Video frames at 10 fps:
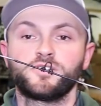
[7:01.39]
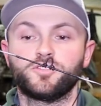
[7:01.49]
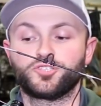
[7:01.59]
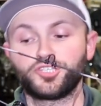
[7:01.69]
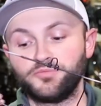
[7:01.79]

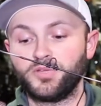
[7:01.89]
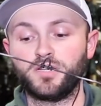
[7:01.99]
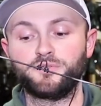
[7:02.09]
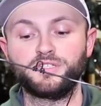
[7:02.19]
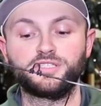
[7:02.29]
So there shouldn't be
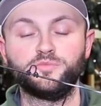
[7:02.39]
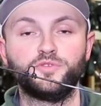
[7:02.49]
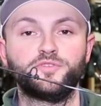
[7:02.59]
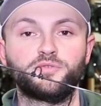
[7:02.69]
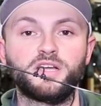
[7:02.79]
any reason to
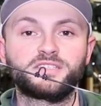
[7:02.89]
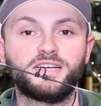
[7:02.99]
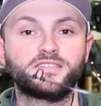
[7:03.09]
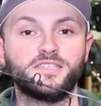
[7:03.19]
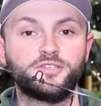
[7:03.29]
move your rest
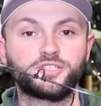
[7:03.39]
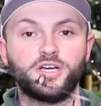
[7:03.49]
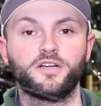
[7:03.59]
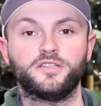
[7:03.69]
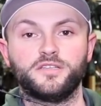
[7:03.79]
out of center
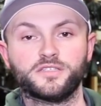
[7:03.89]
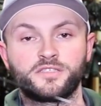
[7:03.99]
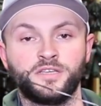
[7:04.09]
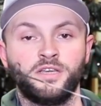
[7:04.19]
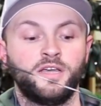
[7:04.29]
shot on this.